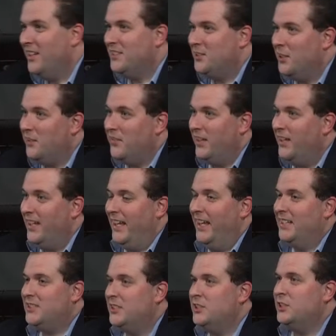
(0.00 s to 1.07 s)
So
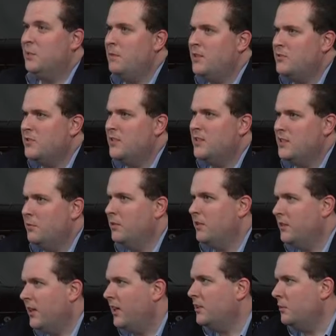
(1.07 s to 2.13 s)
it's going to be interesting to see
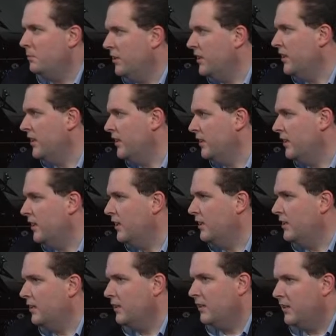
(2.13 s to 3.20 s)
whether Dr. Bentley
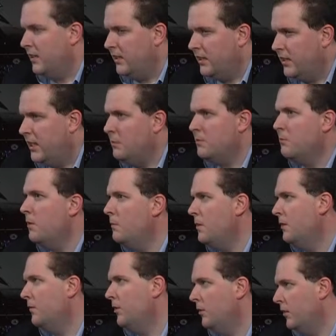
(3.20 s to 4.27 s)
can keep the
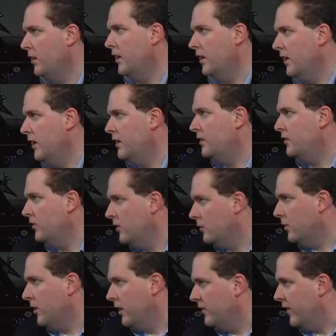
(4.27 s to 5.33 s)
momentum going into the
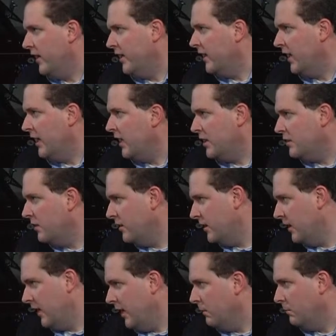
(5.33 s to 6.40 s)
runoff. I don't know
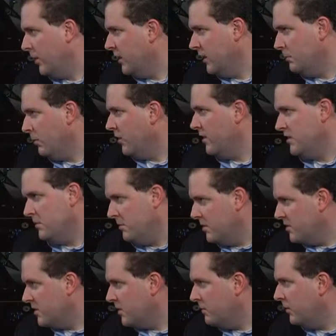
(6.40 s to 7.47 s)
that he can. Bradley Byrne has the
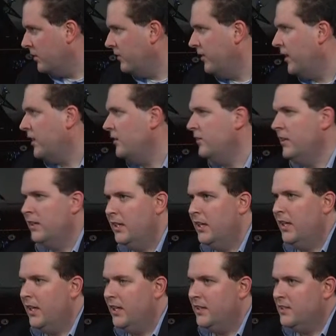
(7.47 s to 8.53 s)
business community behind him,
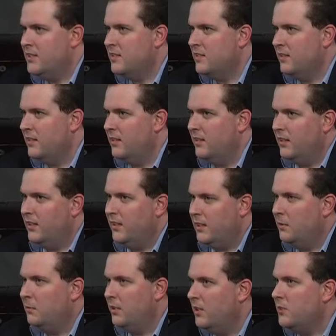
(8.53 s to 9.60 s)
and this is
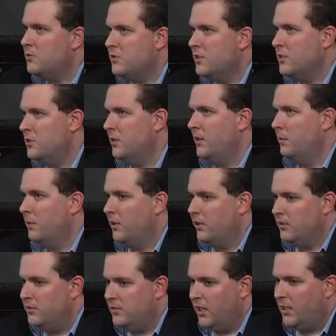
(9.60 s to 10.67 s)
going to be an interesting showdown
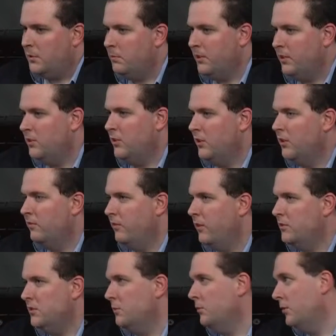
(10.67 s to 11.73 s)
because Dr. Bentley took
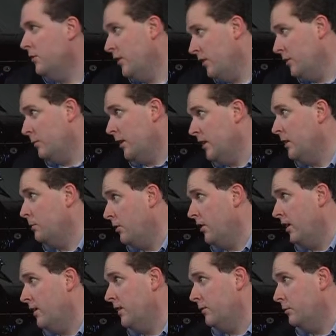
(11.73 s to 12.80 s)
votes that would have gone to Bradley
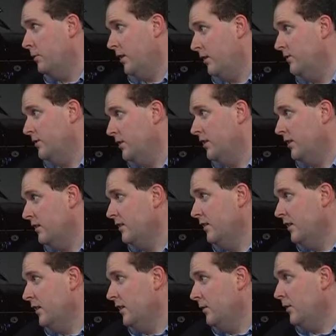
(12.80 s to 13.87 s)
Byrne, I think, from what I'm seeing.
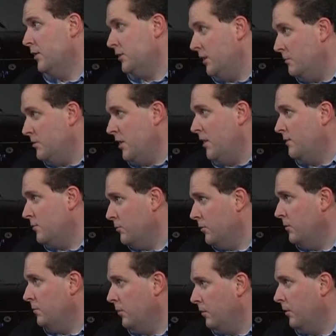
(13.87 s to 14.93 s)
Because Tim James and
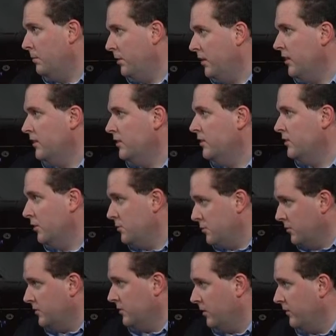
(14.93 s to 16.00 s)
Roy Moore were appealing to the
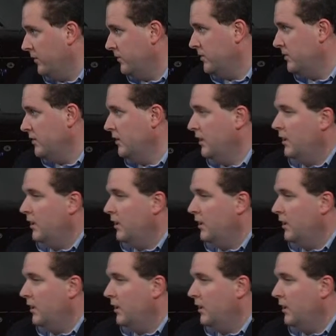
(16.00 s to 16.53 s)
social conservatives.